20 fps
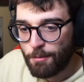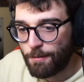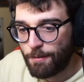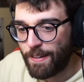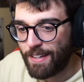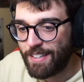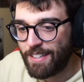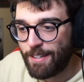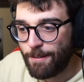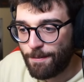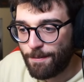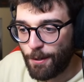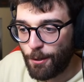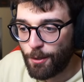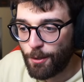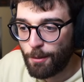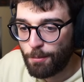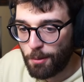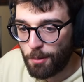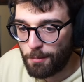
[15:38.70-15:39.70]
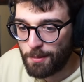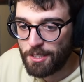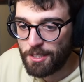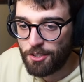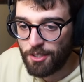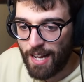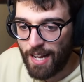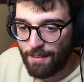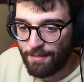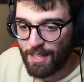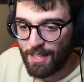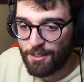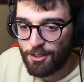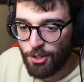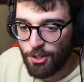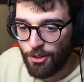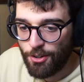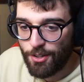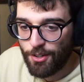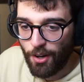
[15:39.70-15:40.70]
Profanity filter probably should have that
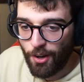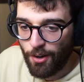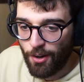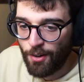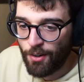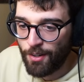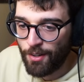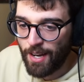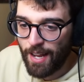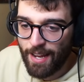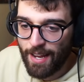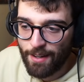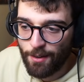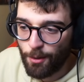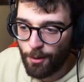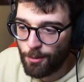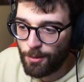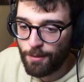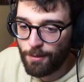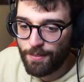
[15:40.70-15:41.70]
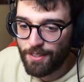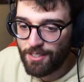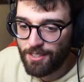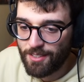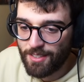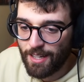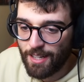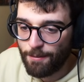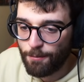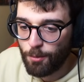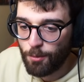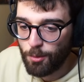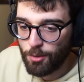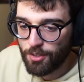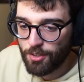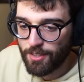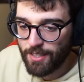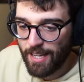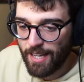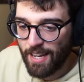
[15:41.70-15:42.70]
turned on, and all of this stuff will
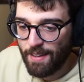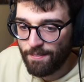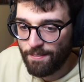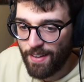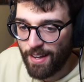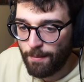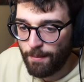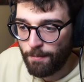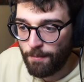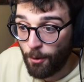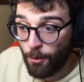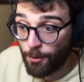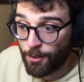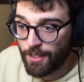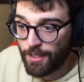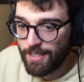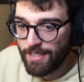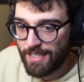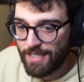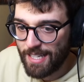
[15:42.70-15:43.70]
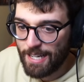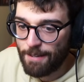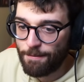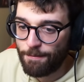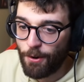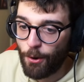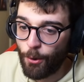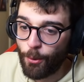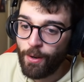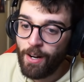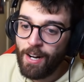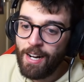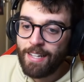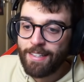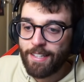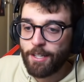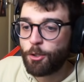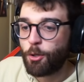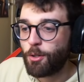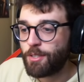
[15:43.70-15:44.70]
just keep that on default.
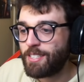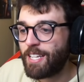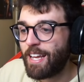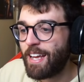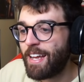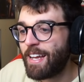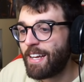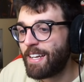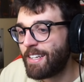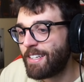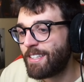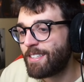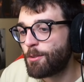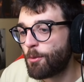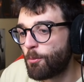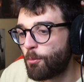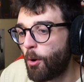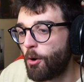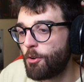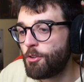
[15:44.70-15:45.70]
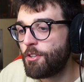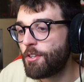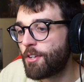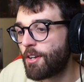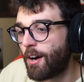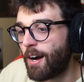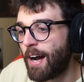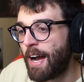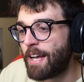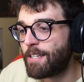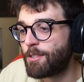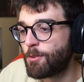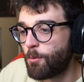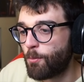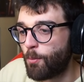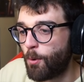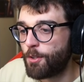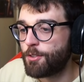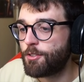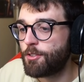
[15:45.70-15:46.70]
Now, Crosshair is what you guys
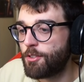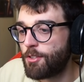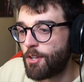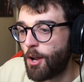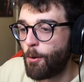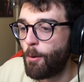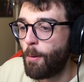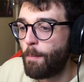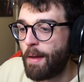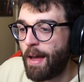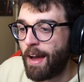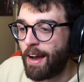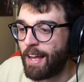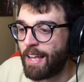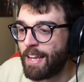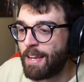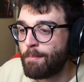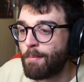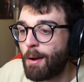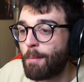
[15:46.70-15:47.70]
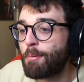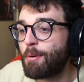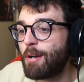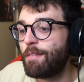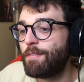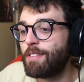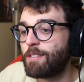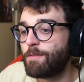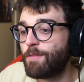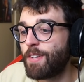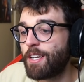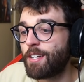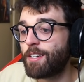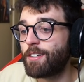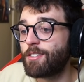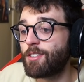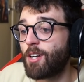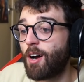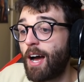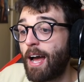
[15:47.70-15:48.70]
want to know about. In my previous
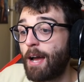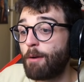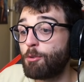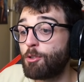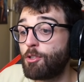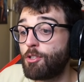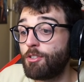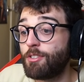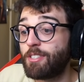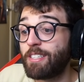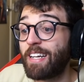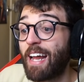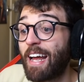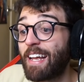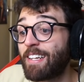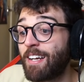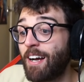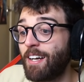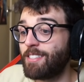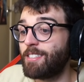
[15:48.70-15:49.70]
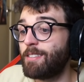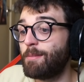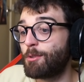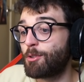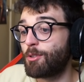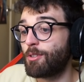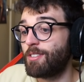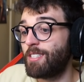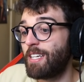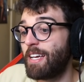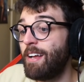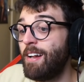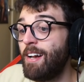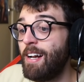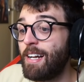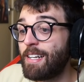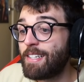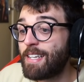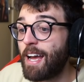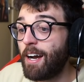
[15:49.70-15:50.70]
videos, I was using a custom Crosshair.
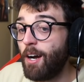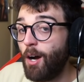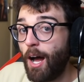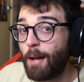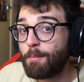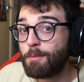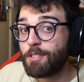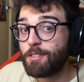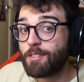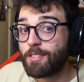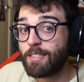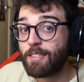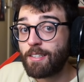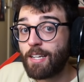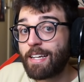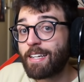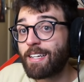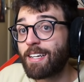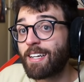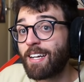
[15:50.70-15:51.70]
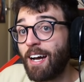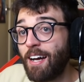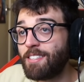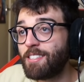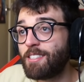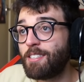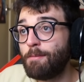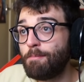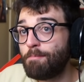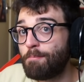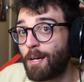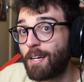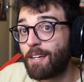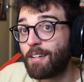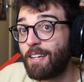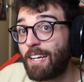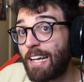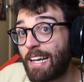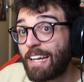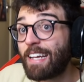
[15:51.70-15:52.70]
Now I'm using like a custom
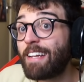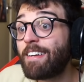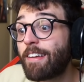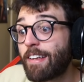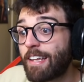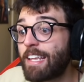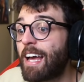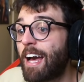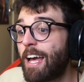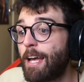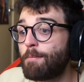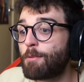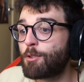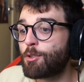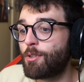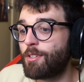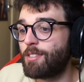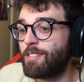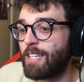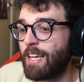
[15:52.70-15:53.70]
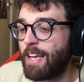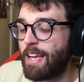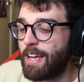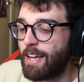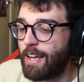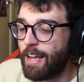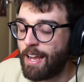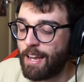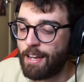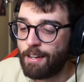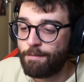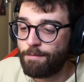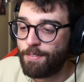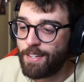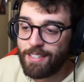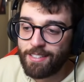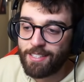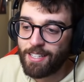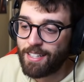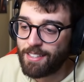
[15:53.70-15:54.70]
but in-game Crosshair, and
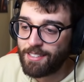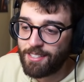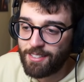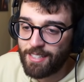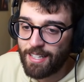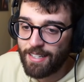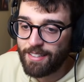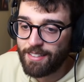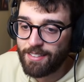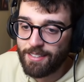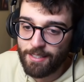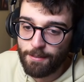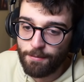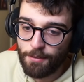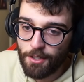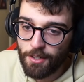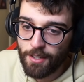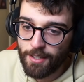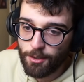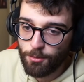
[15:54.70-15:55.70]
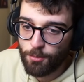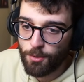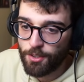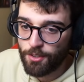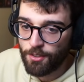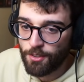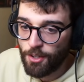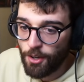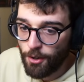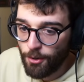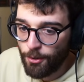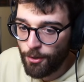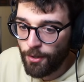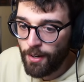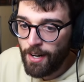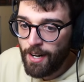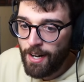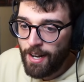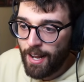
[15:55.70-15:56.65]
these are the settings if you guys want to know.